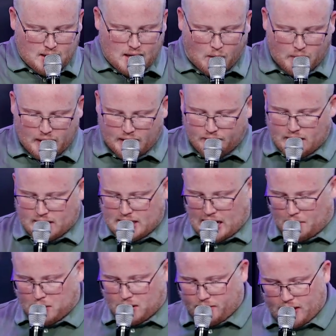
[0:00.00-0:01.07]
I wanna give an
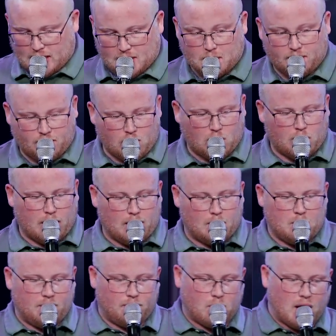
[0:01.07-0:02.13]
example of this before, we,
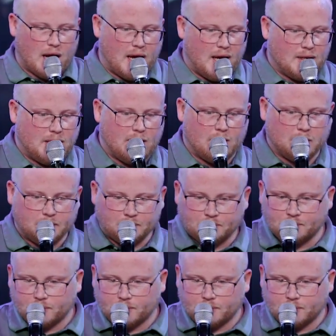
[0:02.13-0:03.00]
before I end here.